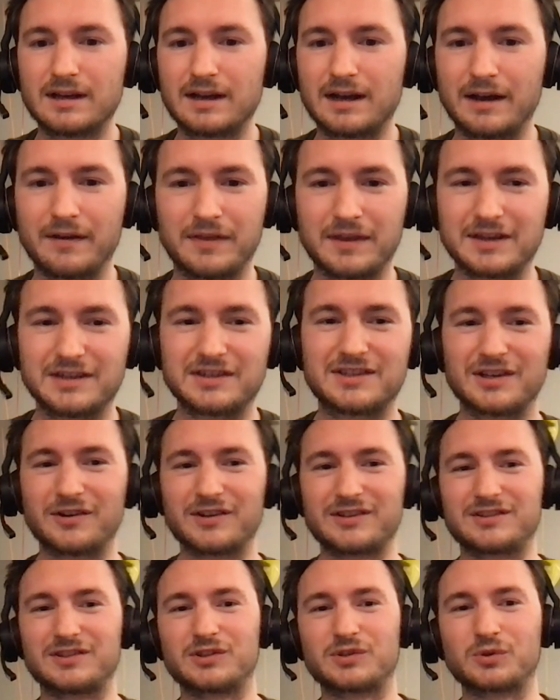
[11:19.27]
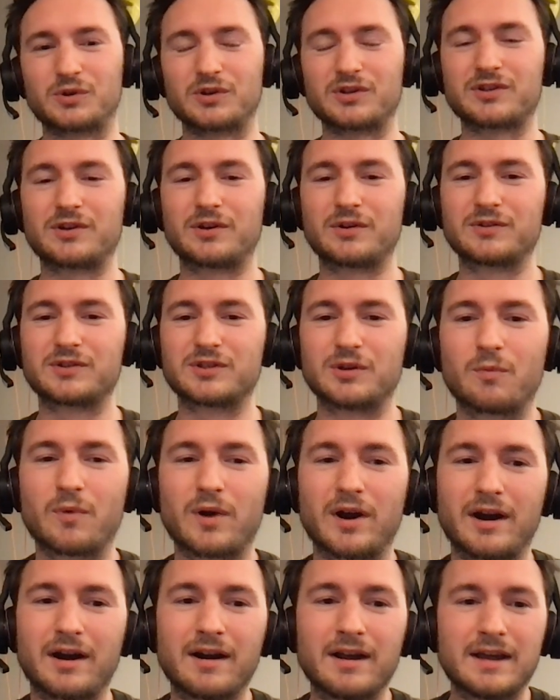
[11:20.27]
I think he still has the source code
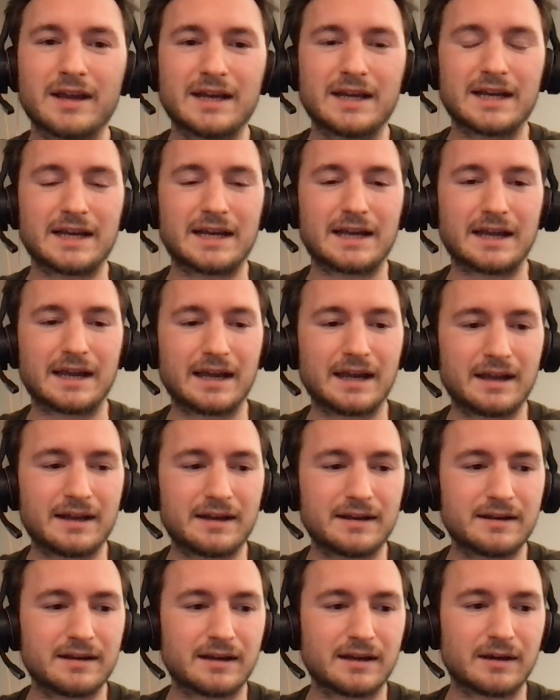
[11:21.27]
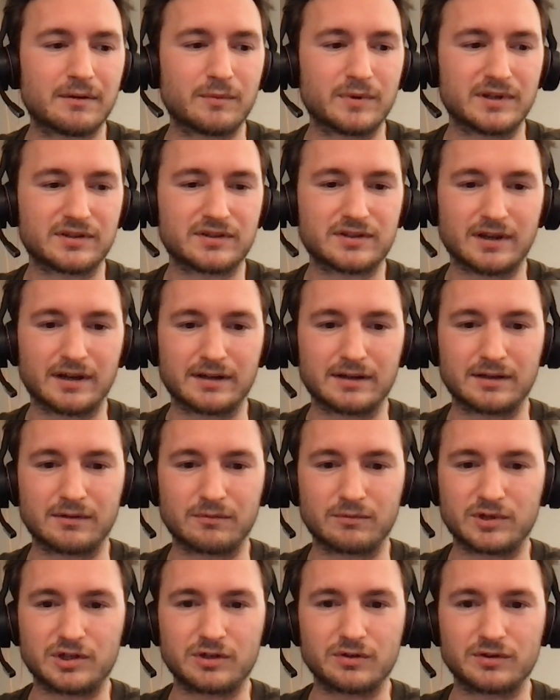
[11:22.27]
somewhere, and we decided that
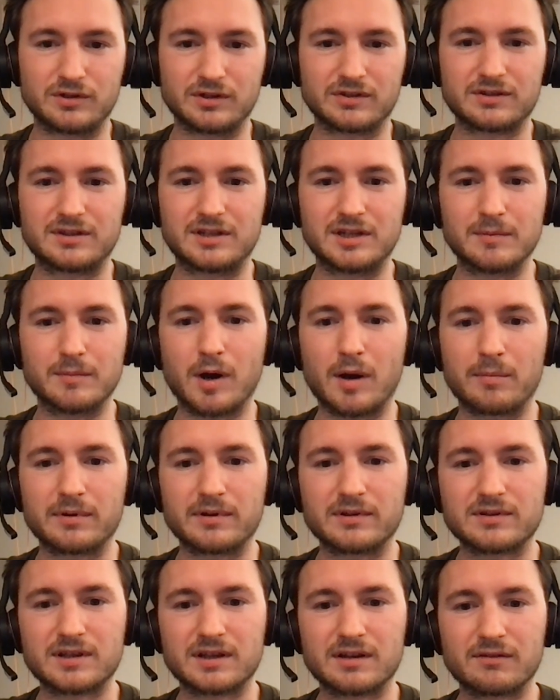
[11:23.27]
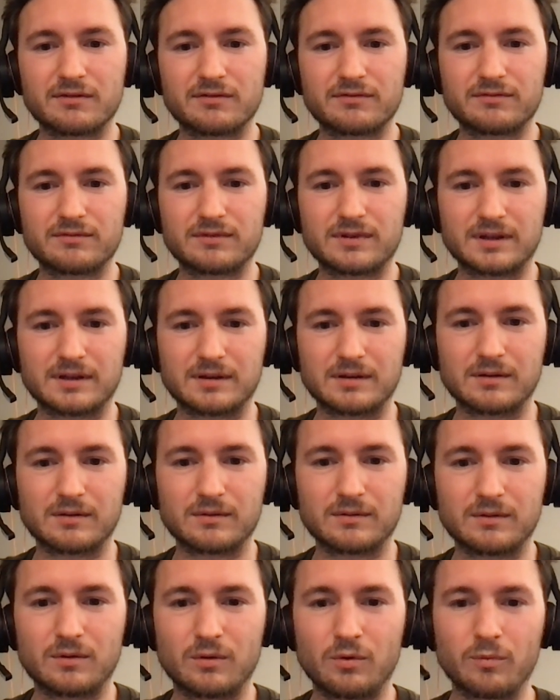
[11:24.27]
we should just team up instead of like
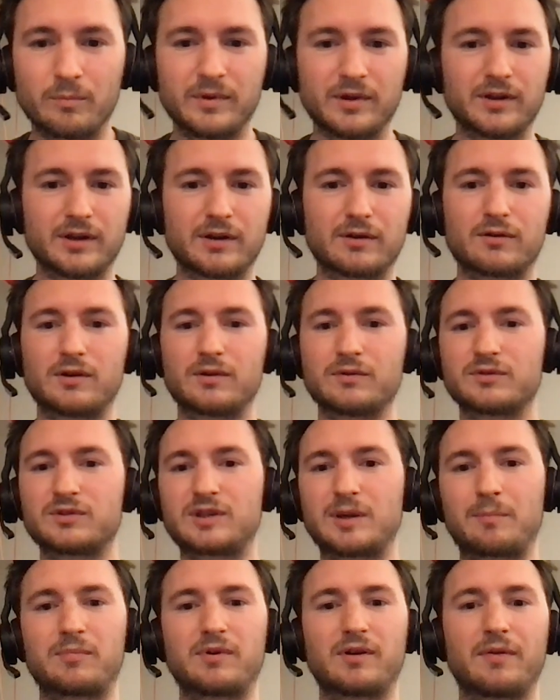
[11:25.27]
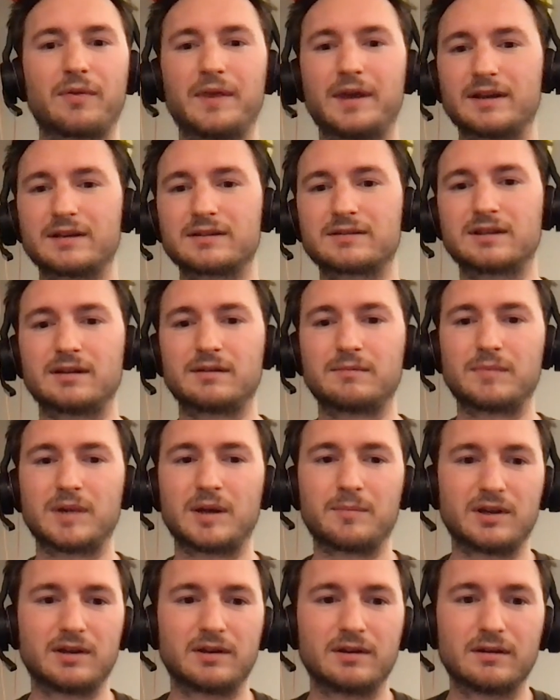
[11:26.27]
all building our own separate things and
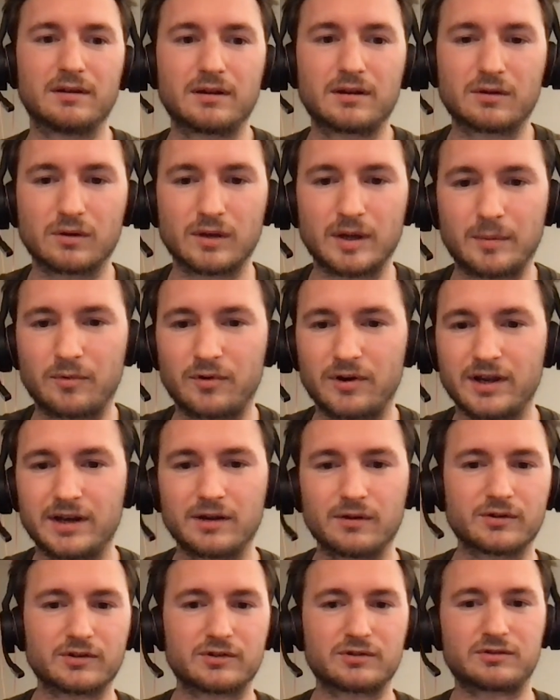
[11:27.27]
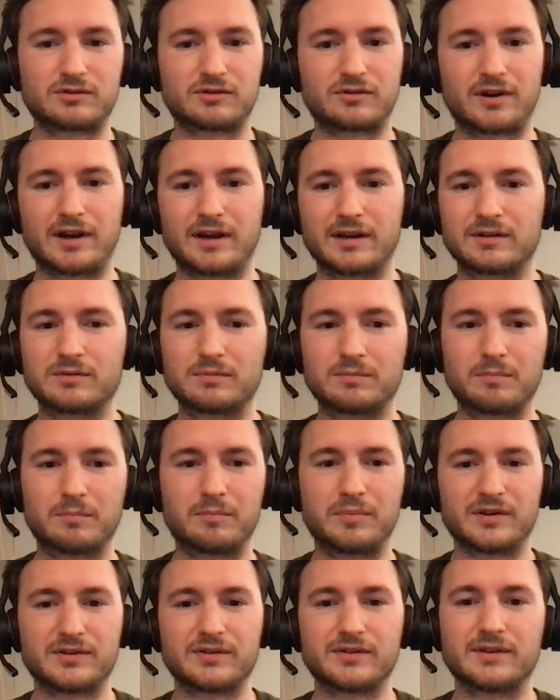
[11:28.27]
maybe collaborating on trying to
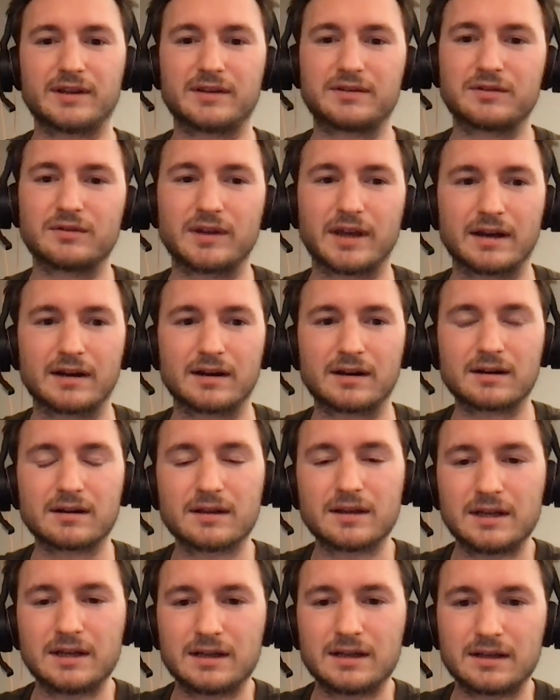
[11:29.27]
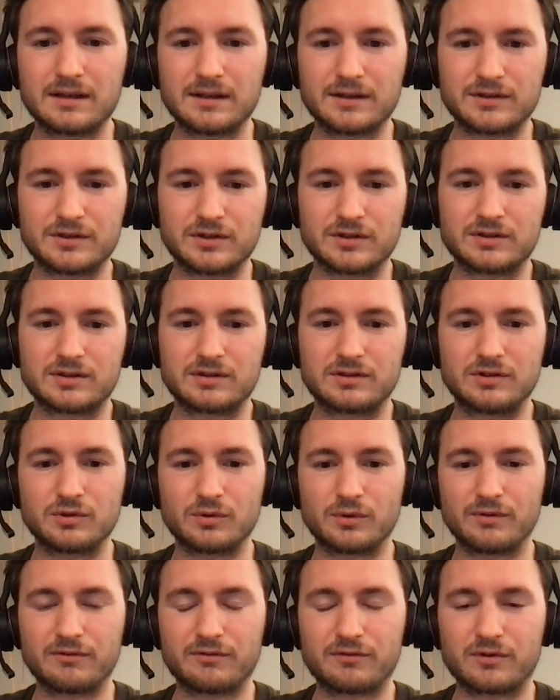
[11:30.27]
puzzle that together. Let's just
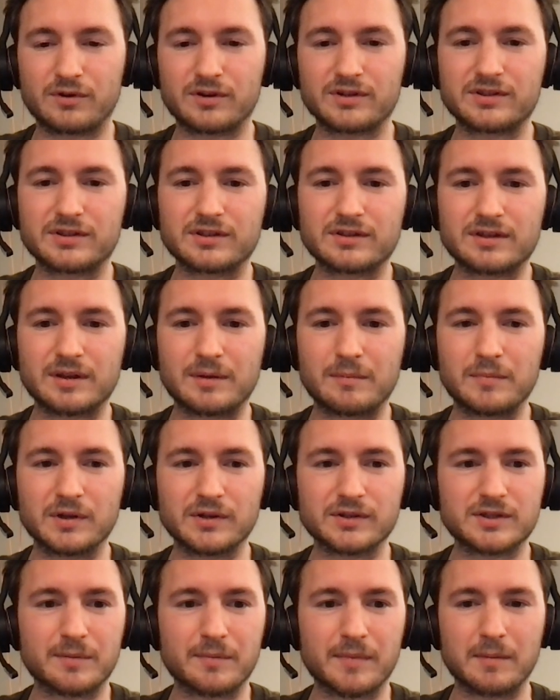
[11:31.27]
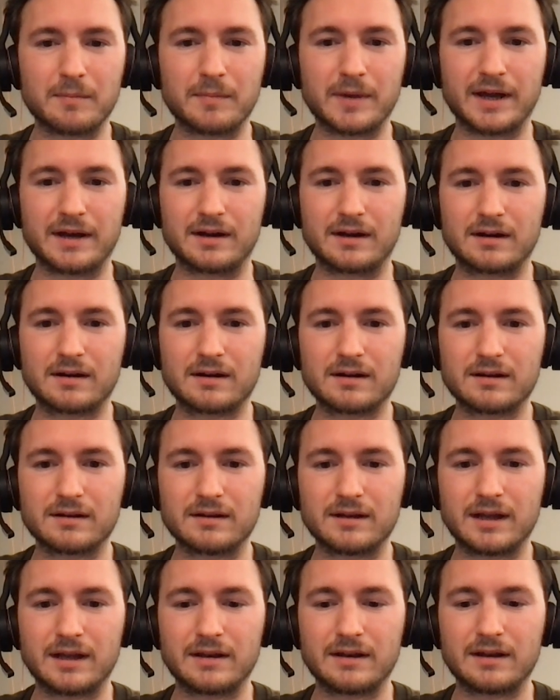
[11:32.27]
join forces and build something better
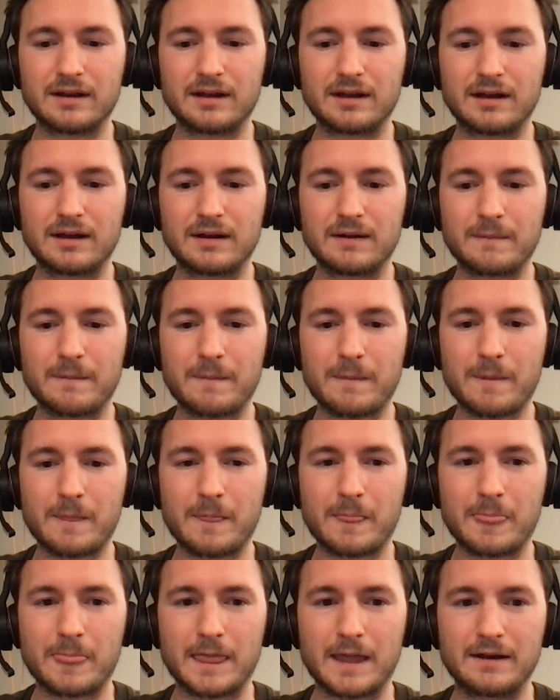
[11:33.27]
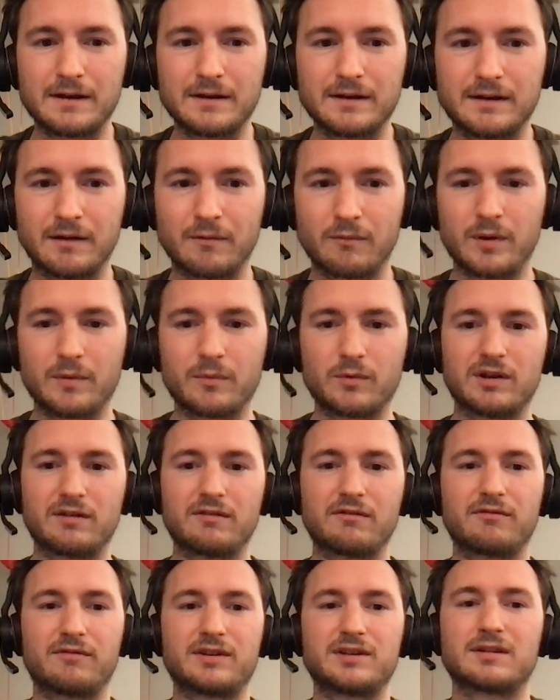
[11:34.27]
than we would
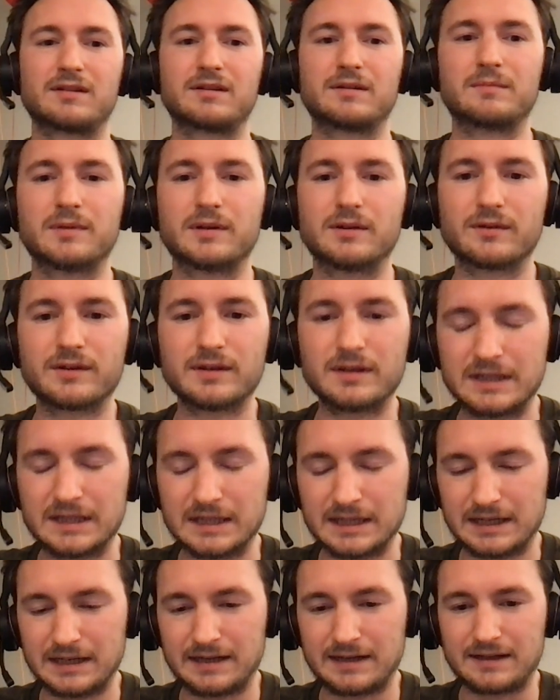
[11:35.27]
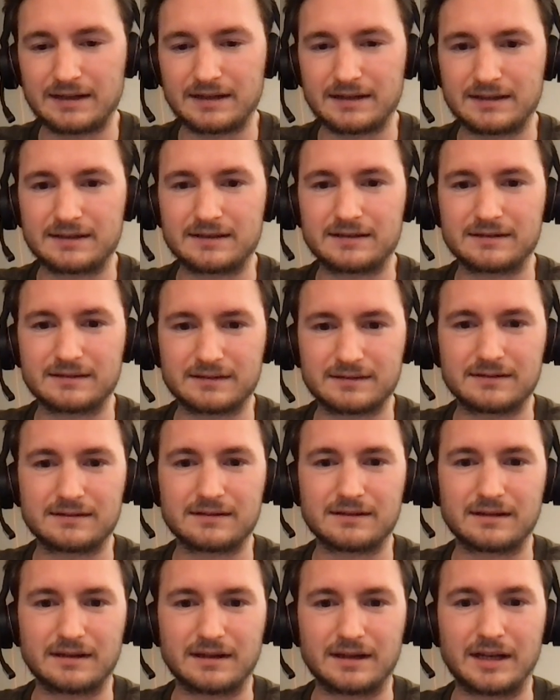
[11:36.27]
individually build,
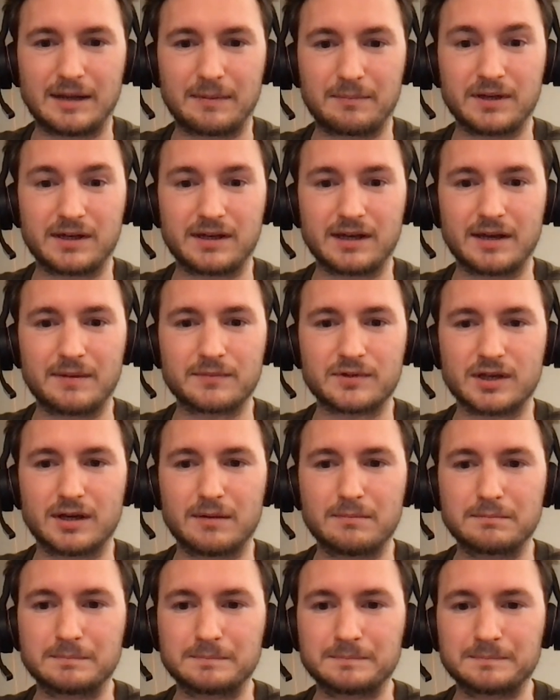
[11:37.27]
and that became some.